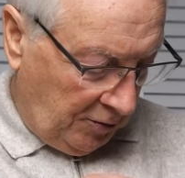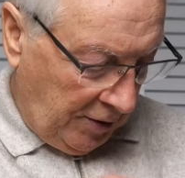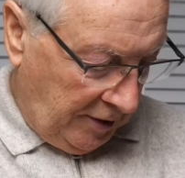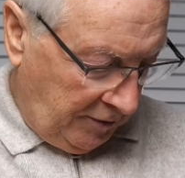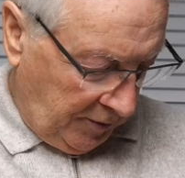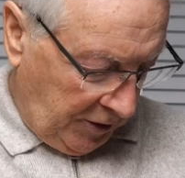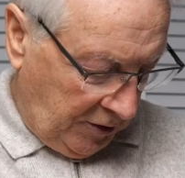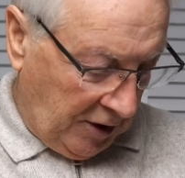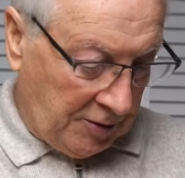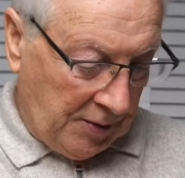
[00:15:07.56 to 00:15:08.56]
away from the
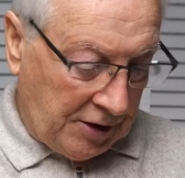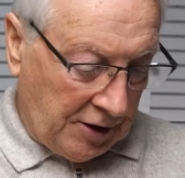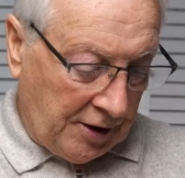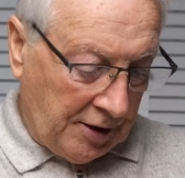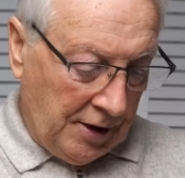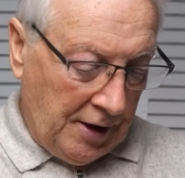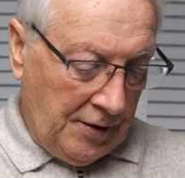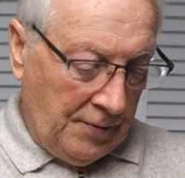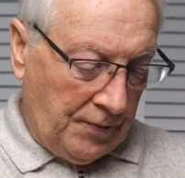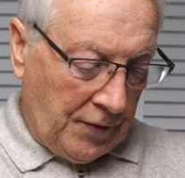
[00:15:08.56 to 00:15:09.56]
transmitter,
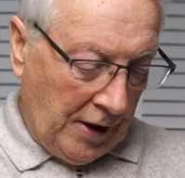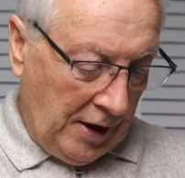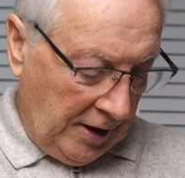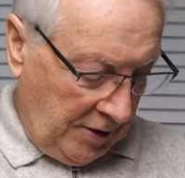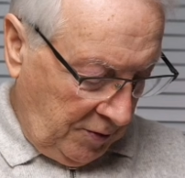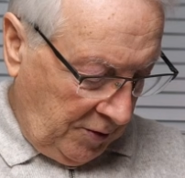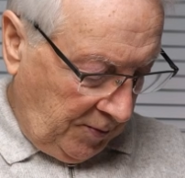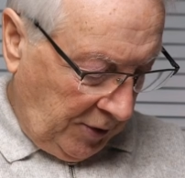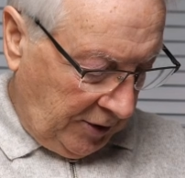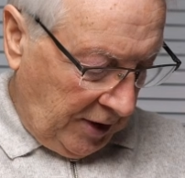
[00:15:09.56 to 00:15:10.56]
and we'll
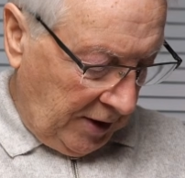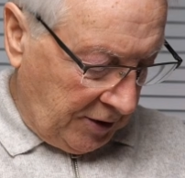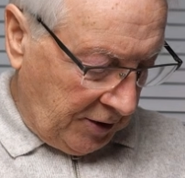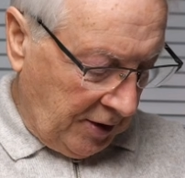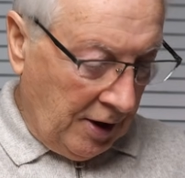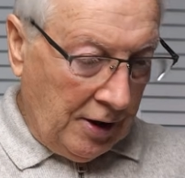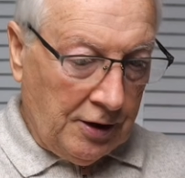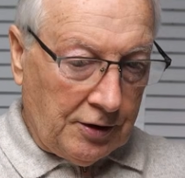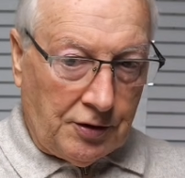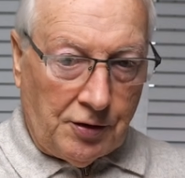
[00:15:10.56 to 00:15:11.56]
put that
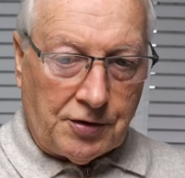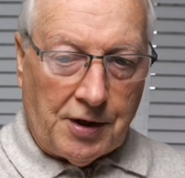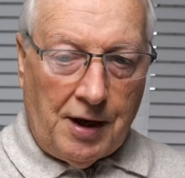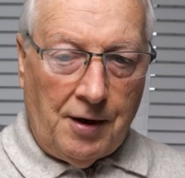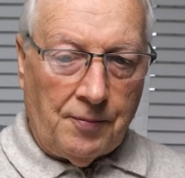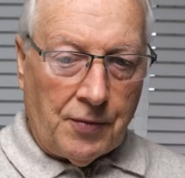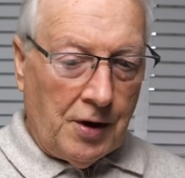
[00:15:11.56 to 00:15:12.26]
just there.